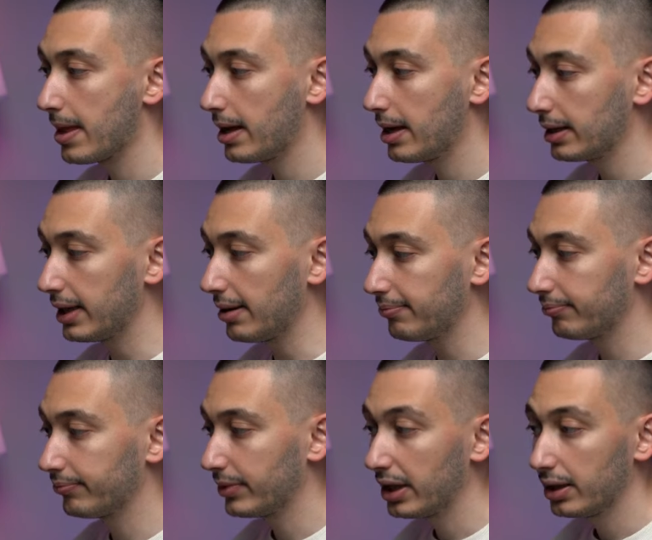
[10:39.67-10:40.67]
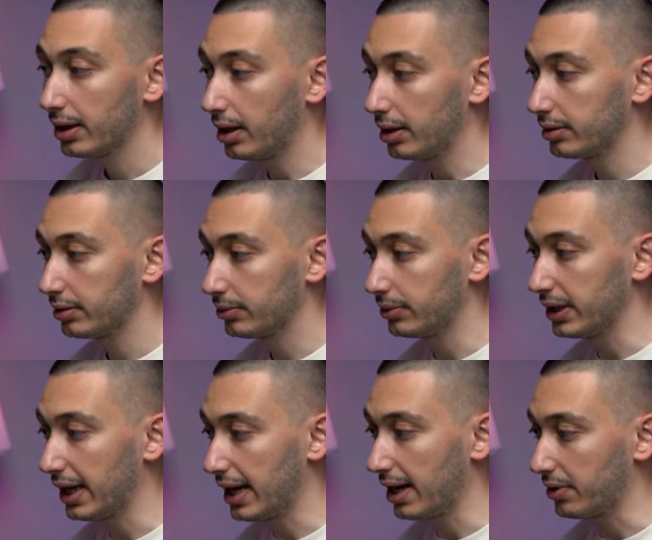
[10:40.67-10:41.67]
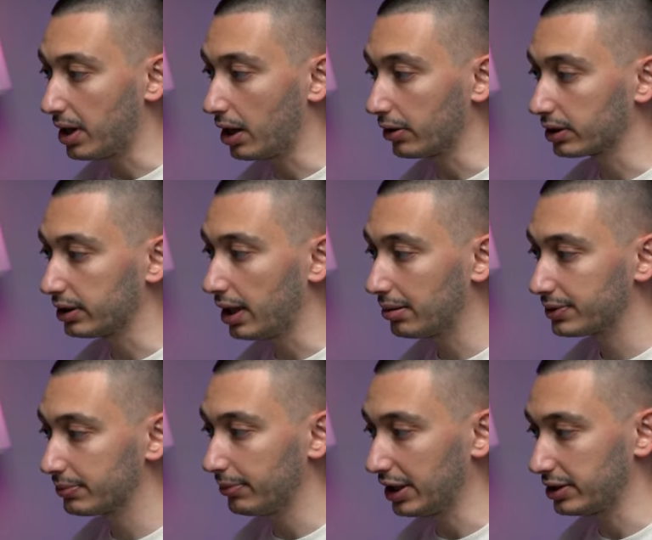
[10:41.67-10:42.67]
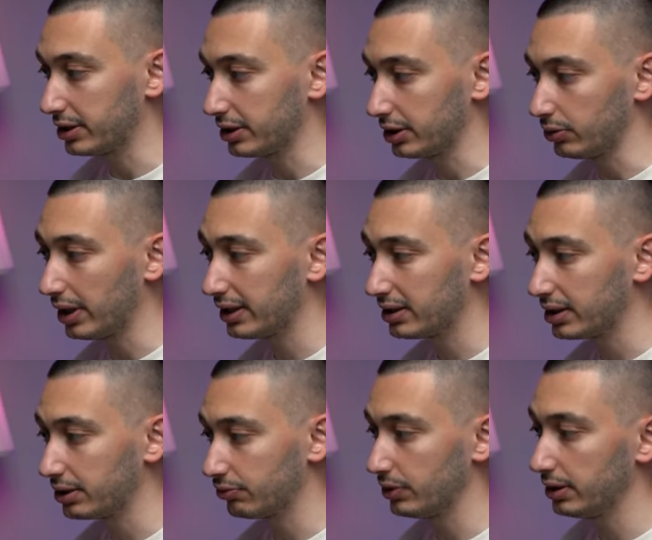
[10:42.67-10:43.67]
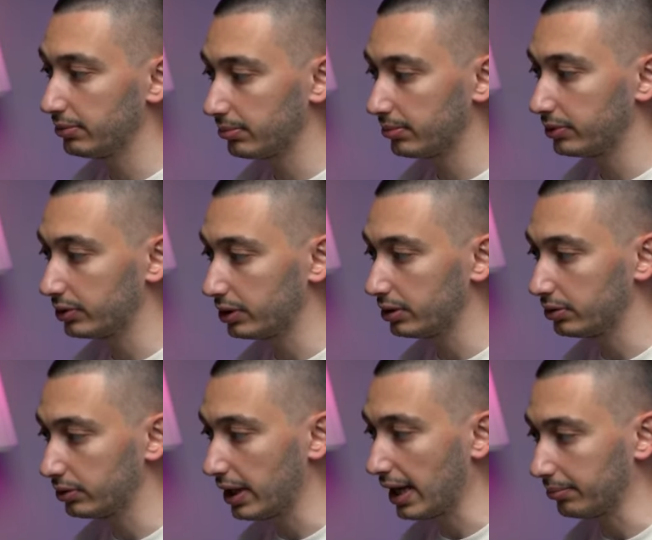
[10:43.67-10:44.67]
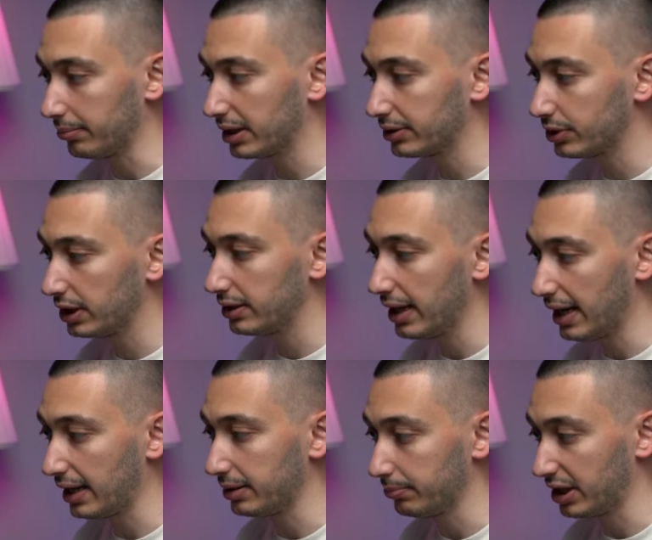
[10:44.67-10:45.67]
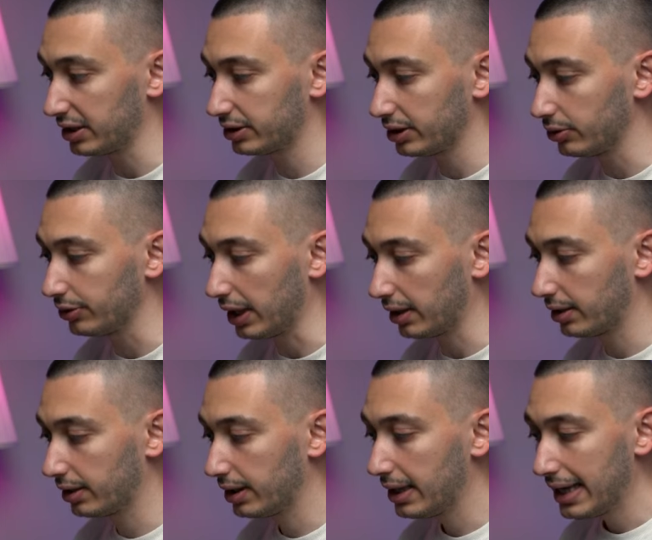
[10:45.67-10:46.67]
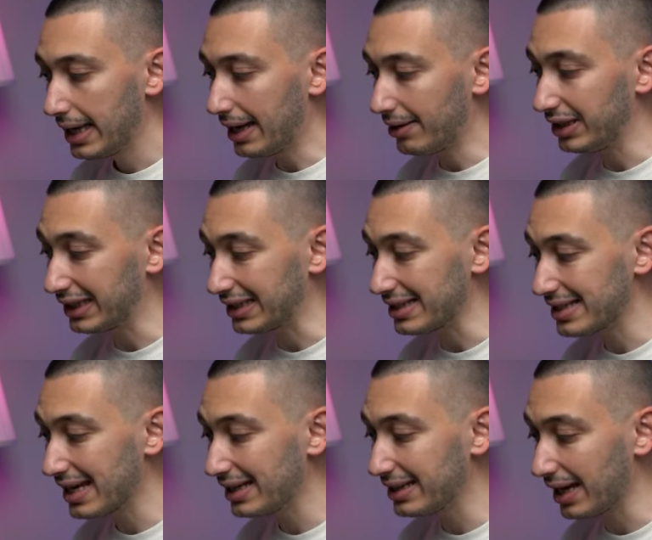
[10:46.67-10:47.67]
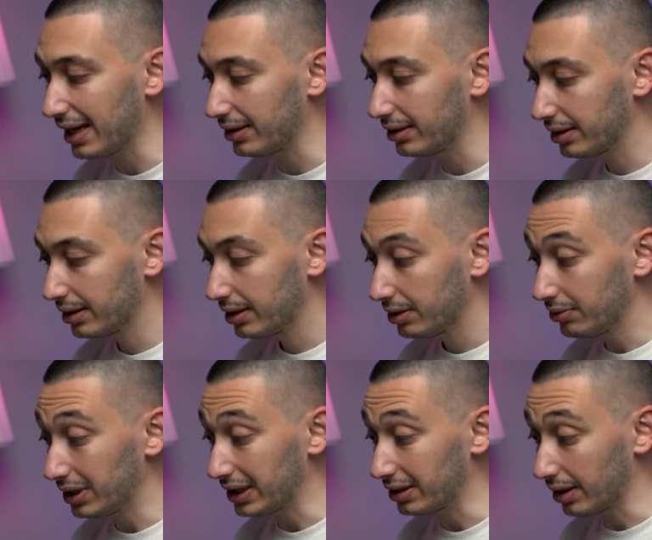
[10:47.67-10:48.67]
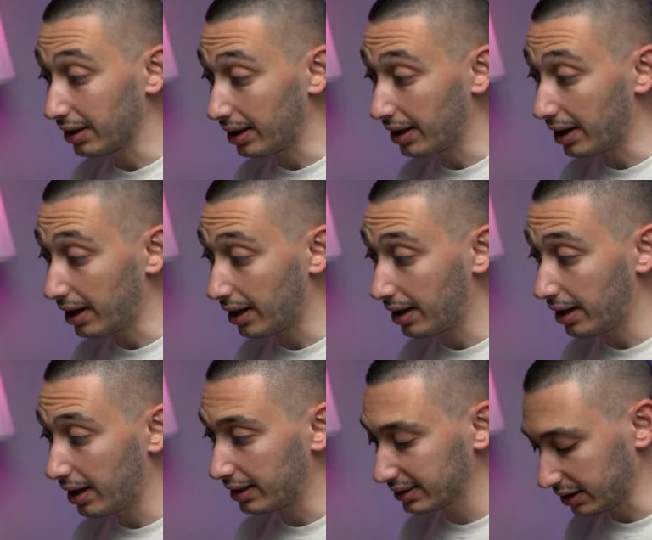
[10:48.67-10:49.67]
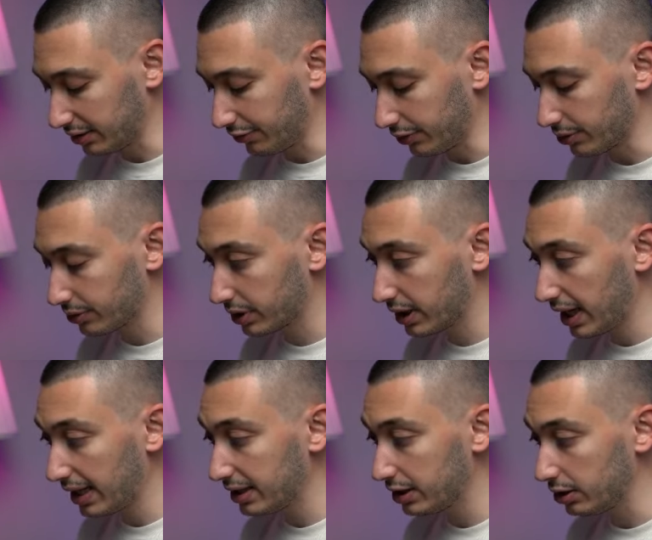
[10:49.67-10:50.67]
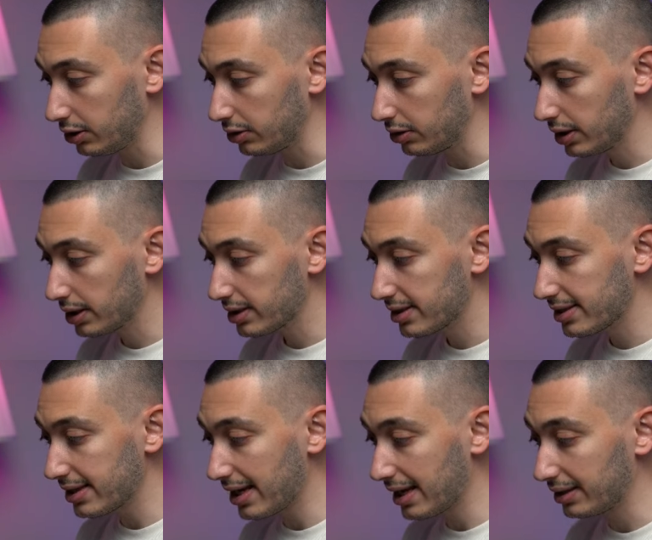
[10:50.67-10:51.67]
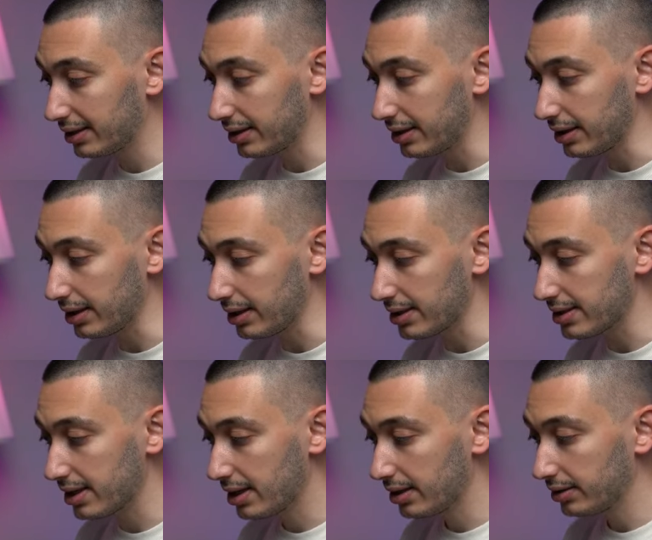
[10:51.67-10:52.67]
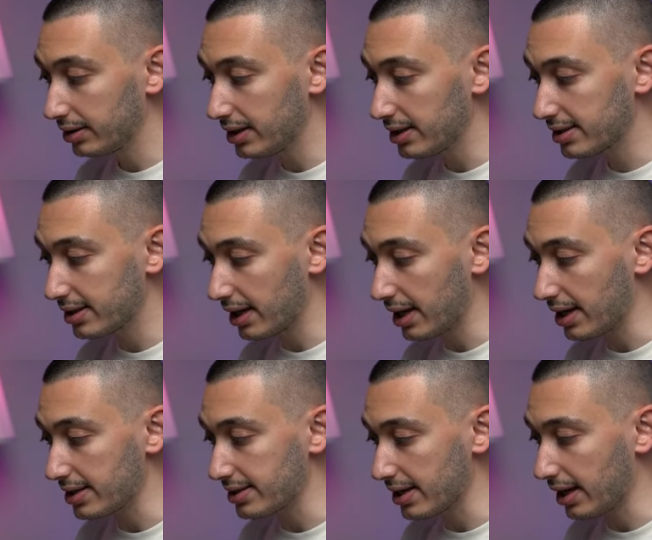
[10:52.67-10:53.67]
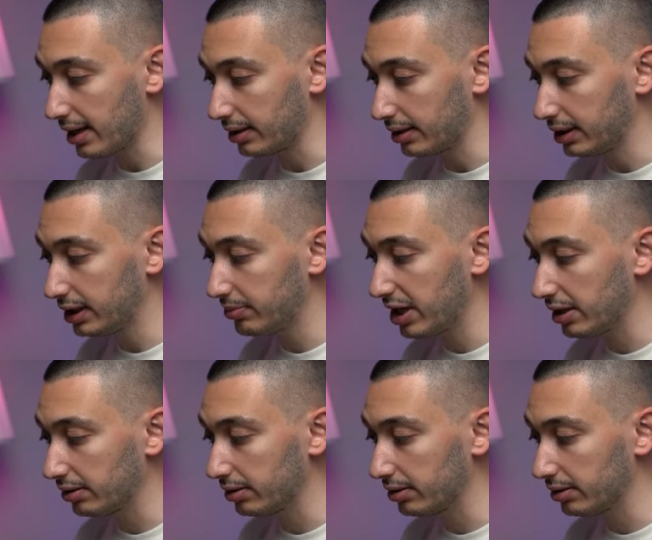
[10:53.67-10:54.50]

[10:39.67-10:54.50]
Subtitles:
Yep, we have our clubs: Manchester United, Real Madrid, and Barcelona. And we can say that, we can ask it first, can you send this list as an email?